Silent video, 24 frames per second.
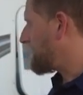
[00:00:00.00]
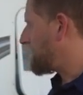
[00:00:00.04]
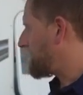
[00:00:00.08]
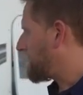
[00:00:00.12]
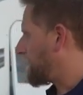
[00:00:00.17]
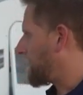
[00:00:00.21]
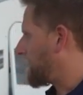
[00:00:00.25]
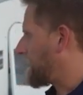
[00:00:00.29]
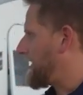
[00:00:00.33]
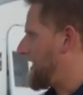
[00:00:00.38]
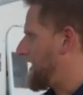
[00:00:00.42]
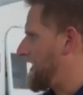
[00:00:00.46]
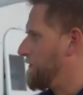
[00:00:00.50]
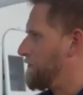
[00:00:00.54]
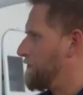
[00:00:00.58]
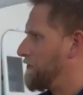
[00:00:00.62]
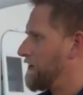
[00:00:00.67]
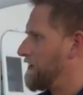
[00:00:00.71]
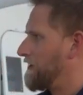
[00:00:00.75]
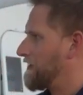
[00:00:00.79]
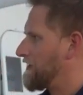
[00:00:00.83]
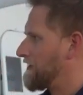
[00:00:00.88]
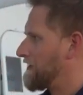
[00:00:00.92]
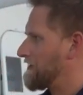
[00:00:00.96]
For a
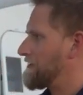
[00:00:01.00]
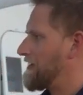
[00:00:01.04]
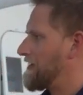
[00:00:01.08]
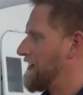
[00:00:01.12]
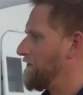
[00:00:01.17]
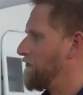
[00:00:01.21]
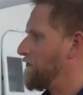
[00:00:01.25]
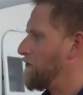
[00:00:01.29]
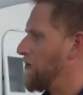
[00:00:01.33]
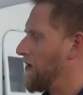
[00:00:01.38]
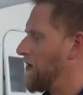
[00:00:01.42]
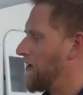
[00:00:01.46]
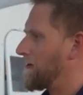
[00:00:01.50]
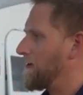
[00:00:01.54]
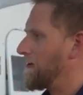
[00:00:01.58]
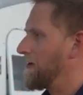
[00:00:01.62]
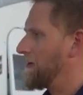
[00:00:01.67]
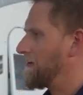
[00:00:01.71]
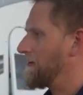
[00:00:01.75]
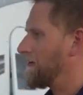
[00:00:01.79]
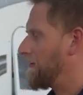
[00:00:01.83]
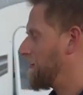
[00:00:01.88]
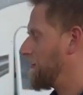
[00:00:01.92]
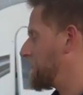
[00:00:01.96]
camper that doesn't have a water
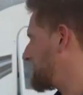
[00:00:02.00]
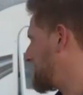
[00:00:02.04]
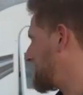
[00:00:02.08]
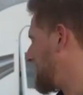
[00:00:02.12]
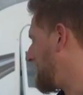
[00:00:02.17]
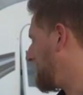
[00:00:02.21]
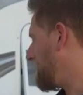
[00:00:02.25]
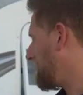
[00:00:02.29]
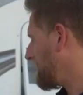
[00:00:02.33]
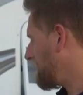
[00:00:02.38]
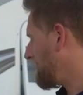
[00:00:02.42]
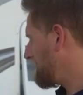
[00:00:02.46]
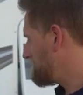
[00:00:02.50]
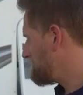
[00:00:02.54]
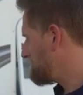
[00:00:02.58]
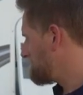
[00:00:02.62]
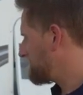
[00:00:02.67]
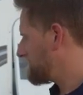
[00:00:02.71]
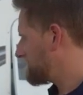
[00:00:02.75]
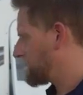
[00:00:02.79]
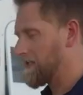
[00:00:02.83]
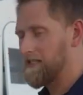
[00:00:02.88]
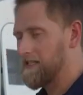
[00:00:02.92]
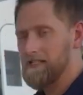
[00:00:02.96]
heater or a shower,
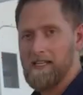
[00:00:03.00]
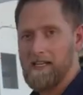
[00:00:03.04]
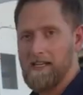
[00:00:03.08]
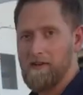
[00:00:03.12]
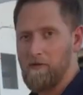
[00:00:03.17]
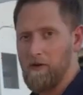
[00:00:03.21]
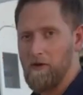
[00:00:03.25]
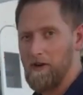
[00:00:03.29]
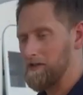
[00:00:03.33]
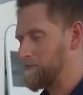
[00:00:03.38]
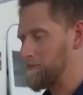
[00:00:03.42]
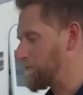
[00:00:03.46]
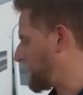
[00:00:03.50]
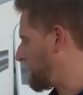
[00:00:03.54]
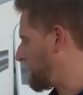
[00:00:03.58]
this thing works